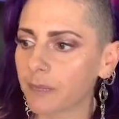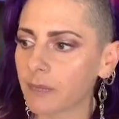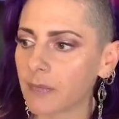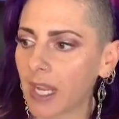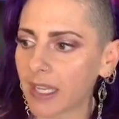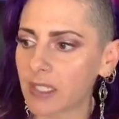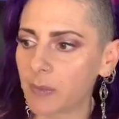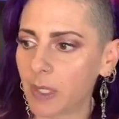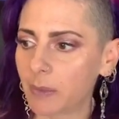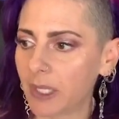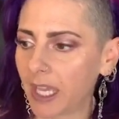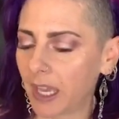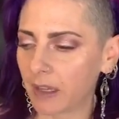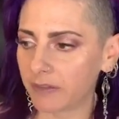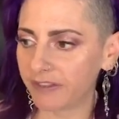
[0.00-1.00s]
next week we
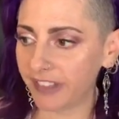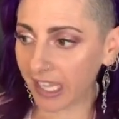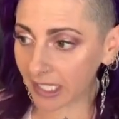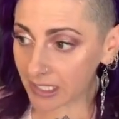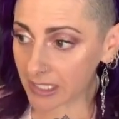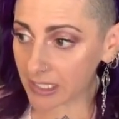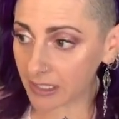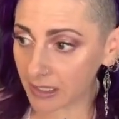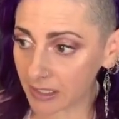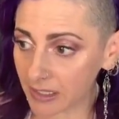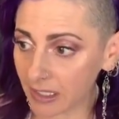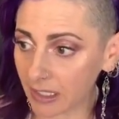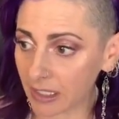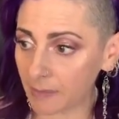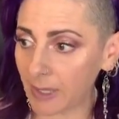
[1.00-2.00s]
have Vix She's
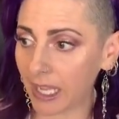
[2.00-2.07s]
gonna come